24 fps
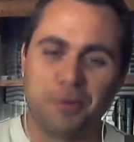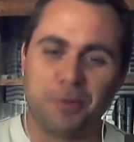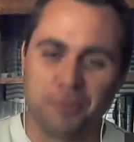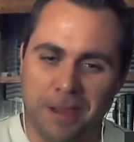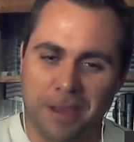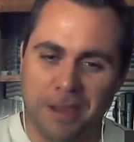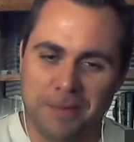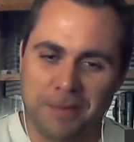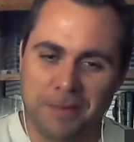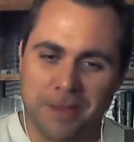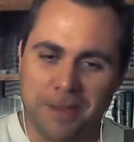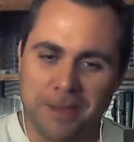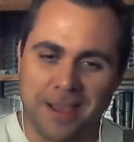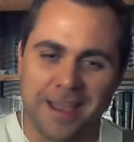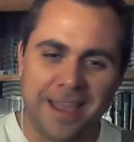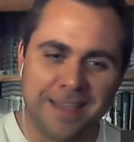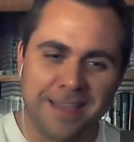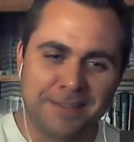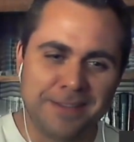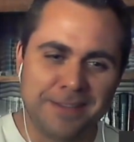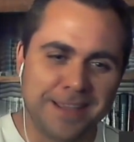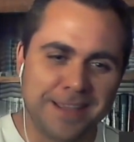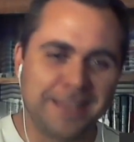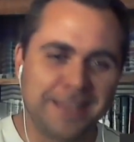I'm
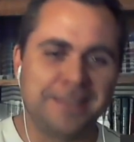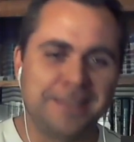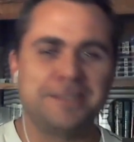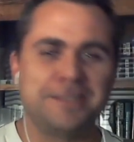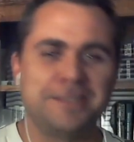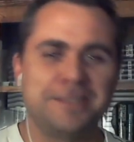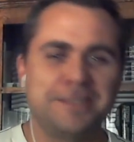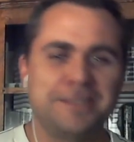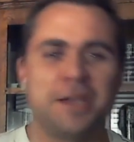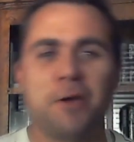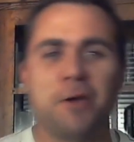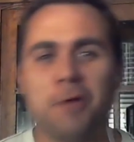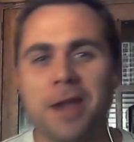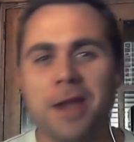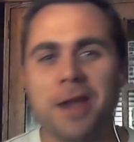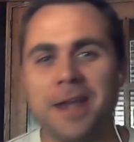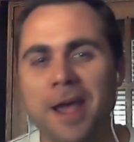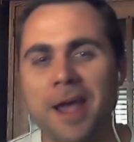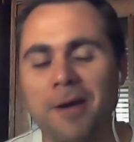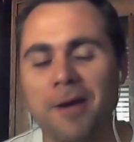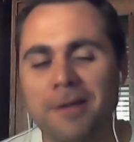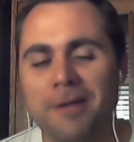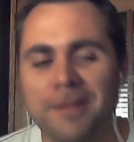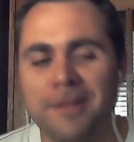gonna get this out right now.
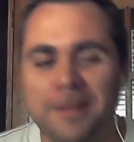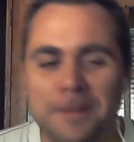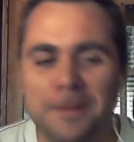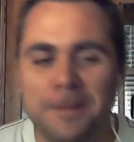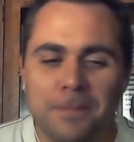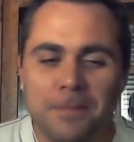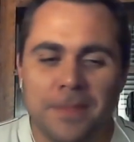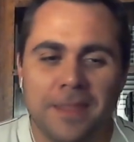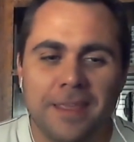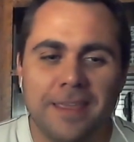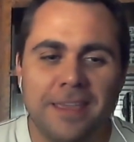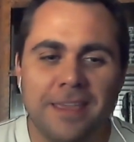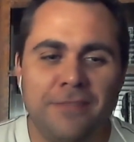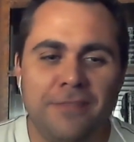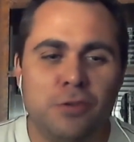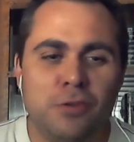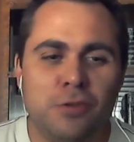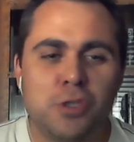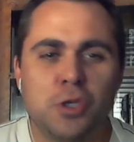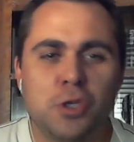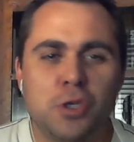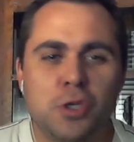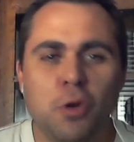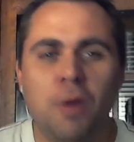If you
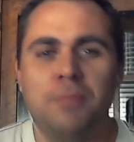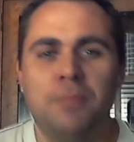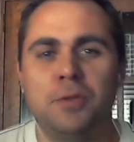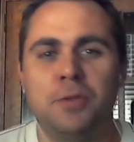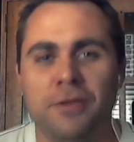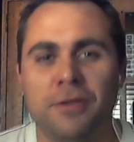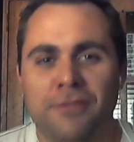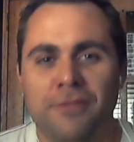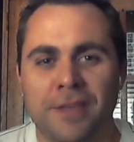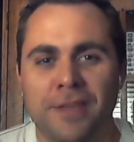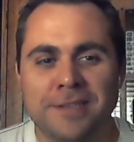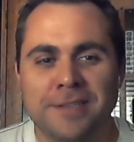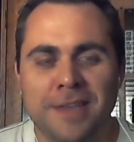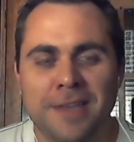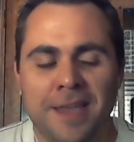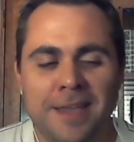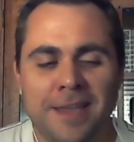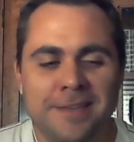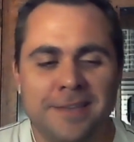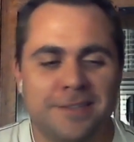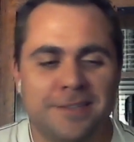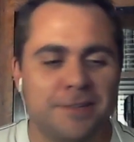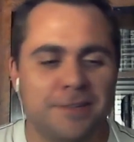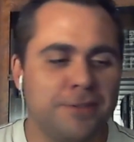show up to events,
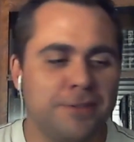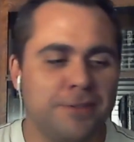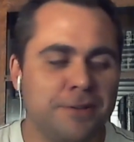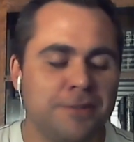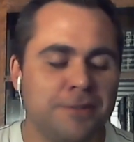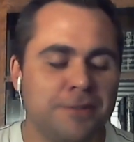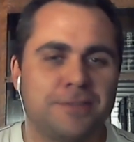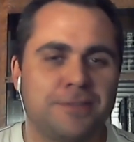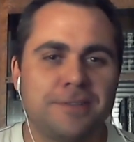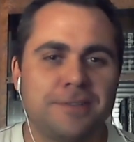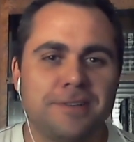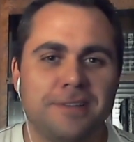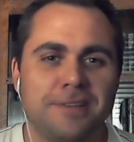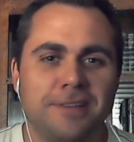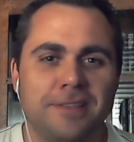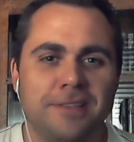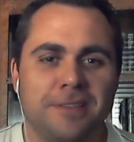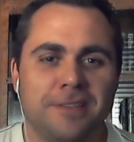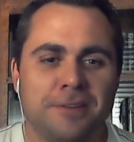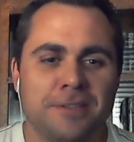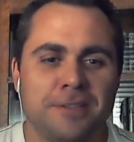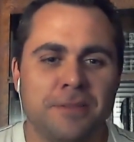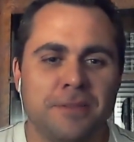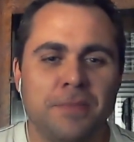guys, there's
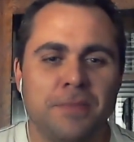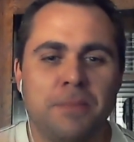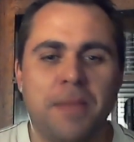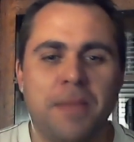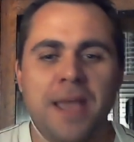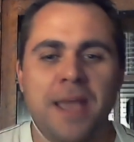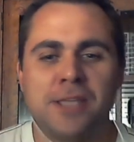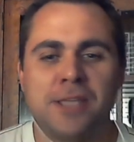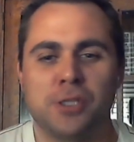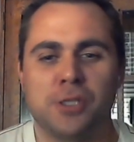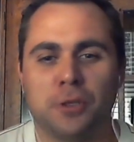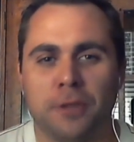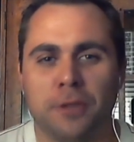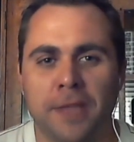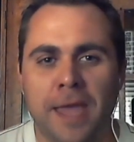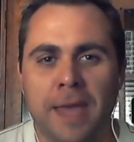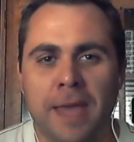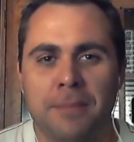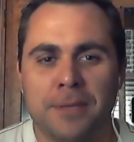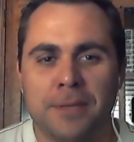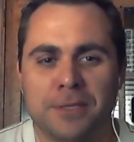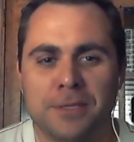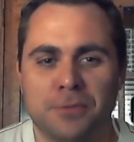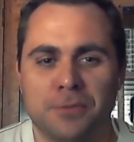something magical that
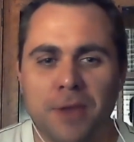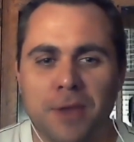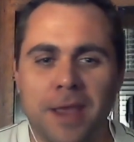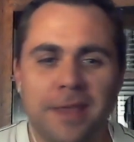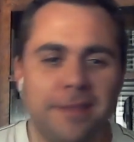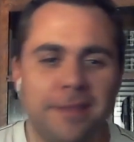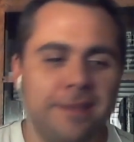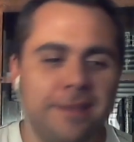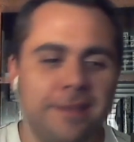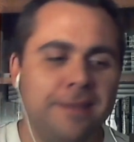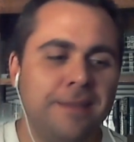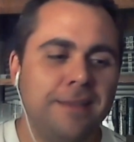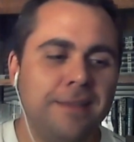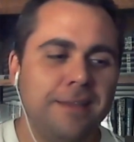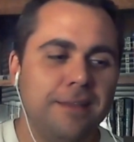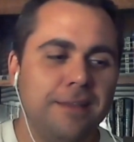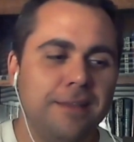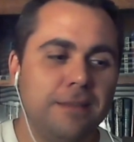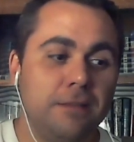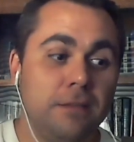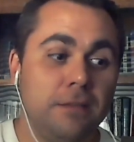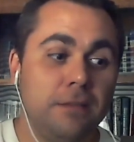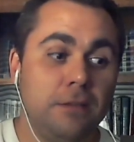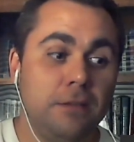happens, right?
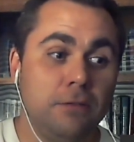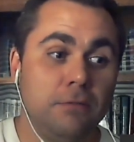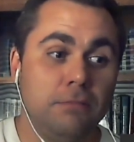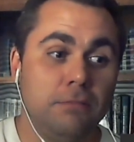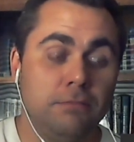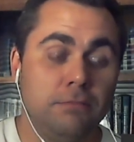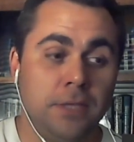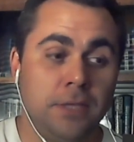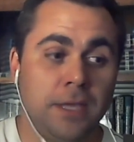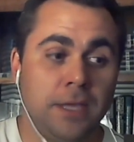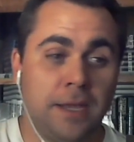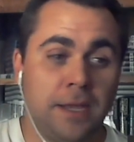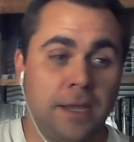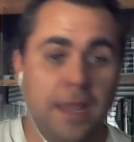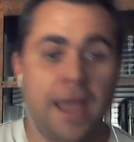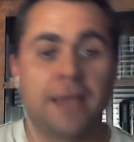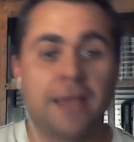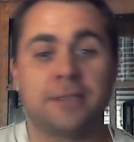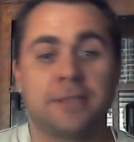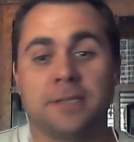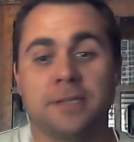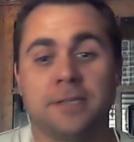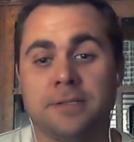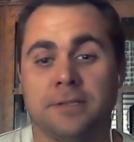You get
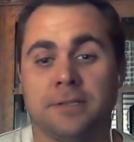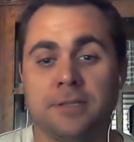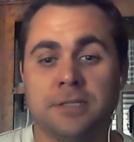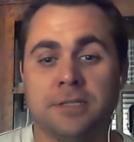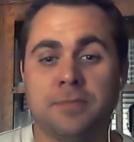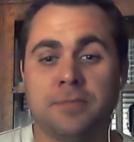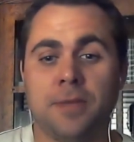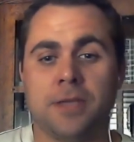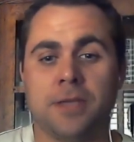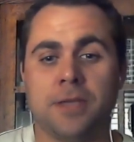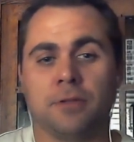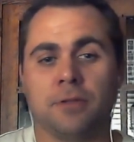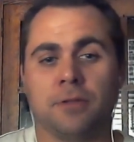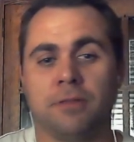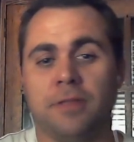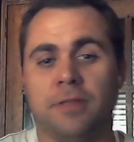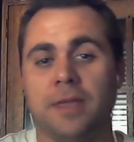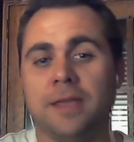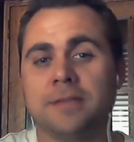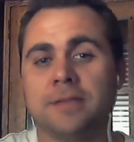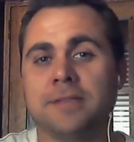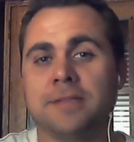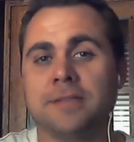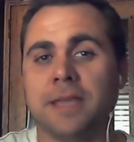access to special
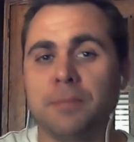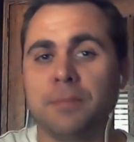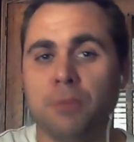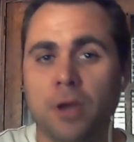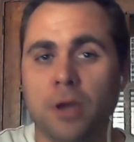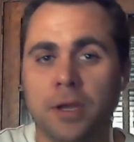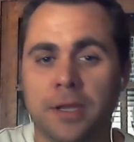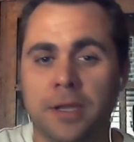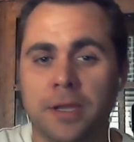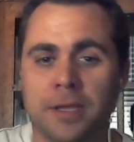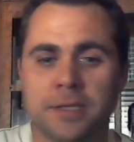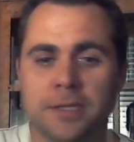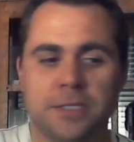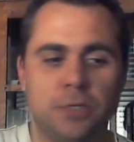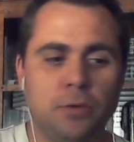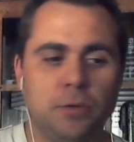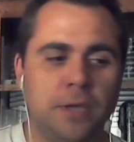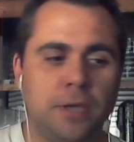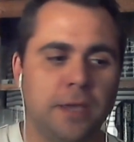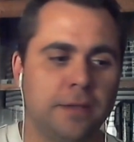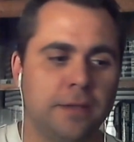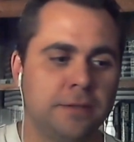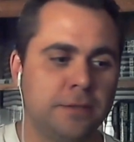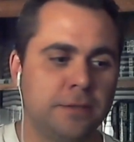things like products. You
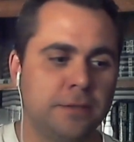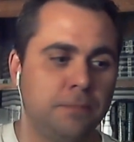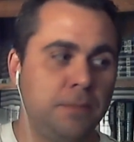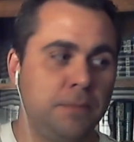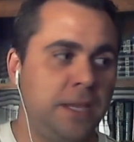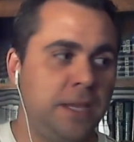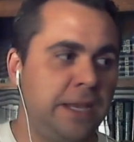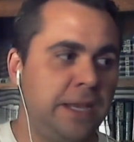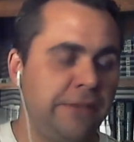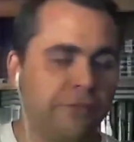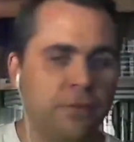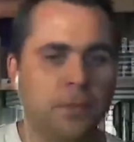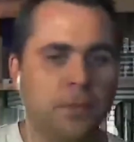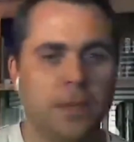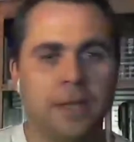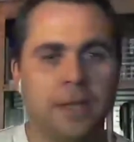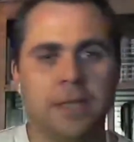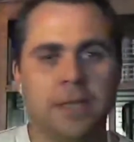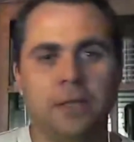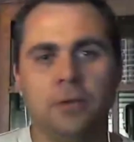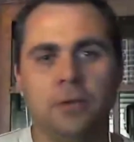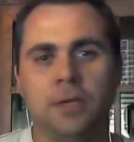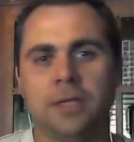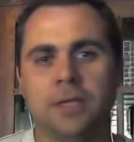get to meet everybody.
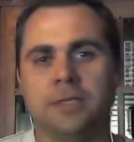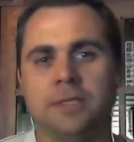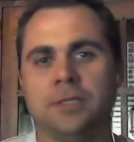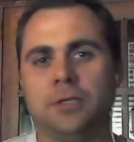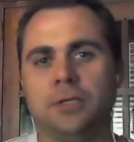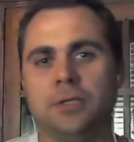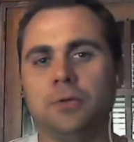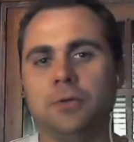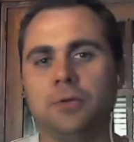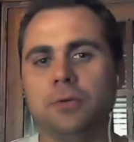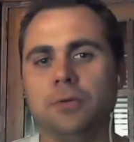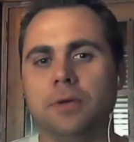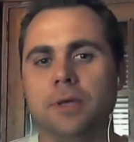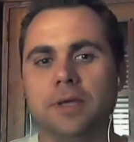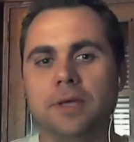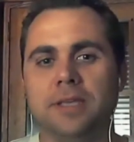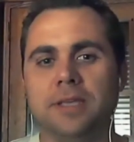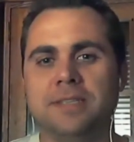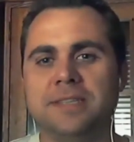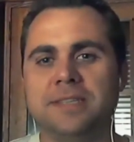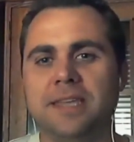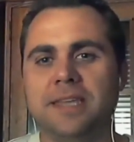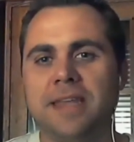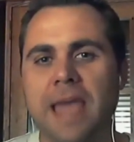You get to
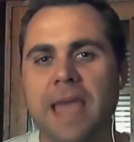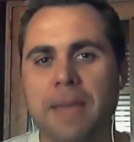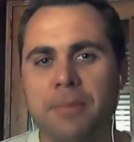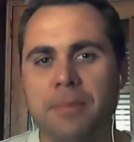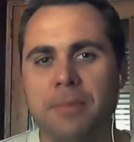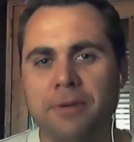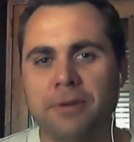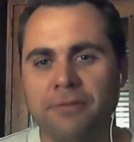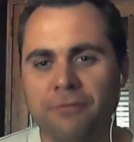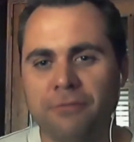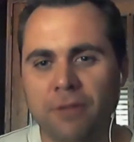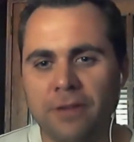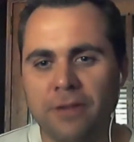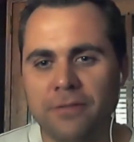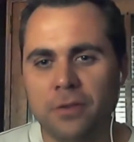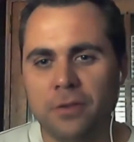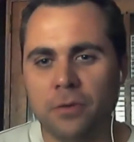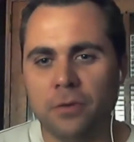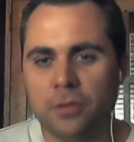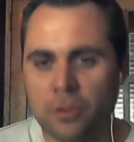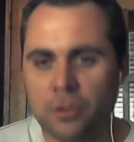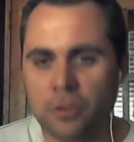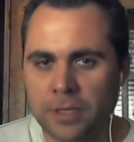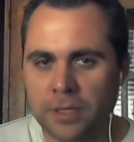see it happen in front of you,
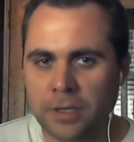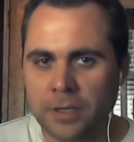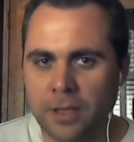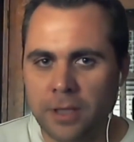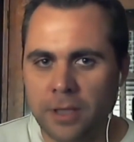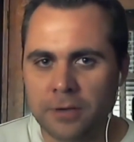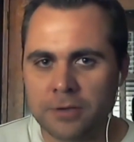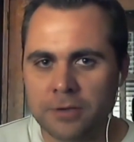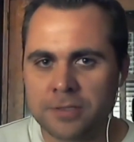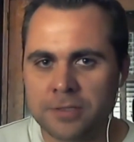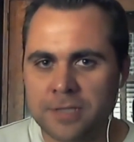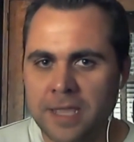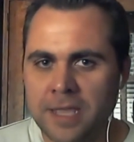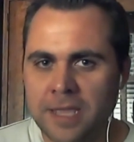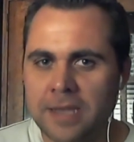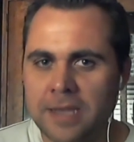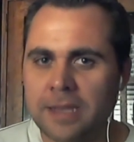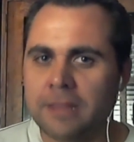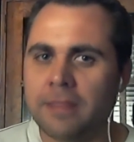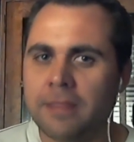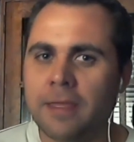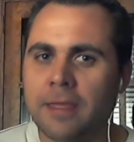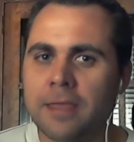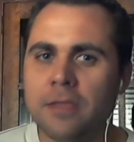and you get an
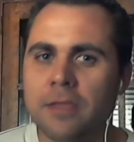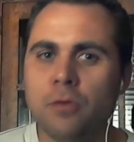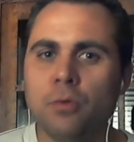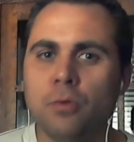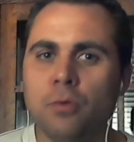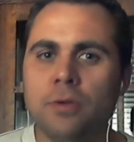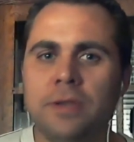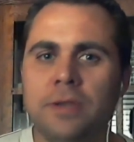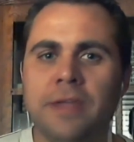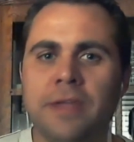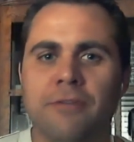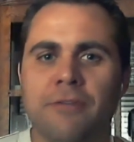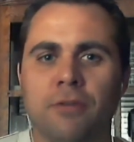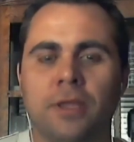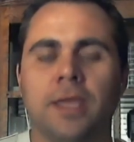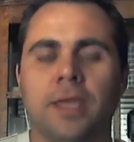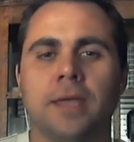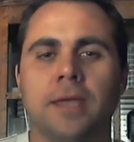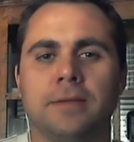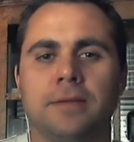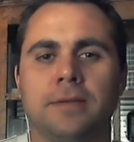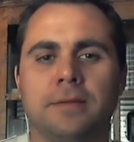understanding that you would never get